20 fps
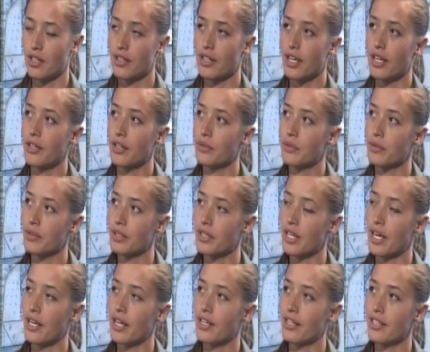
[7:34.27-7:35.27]
that it
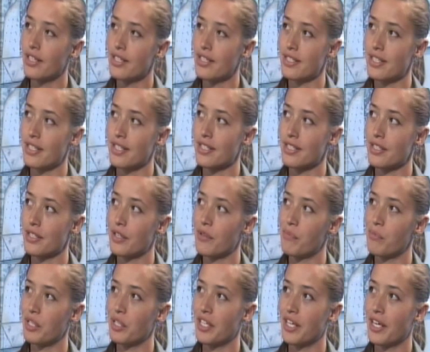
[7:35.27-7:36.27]
that in a sense
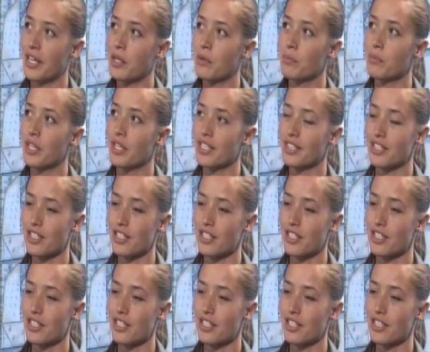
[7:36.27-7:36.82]
it became like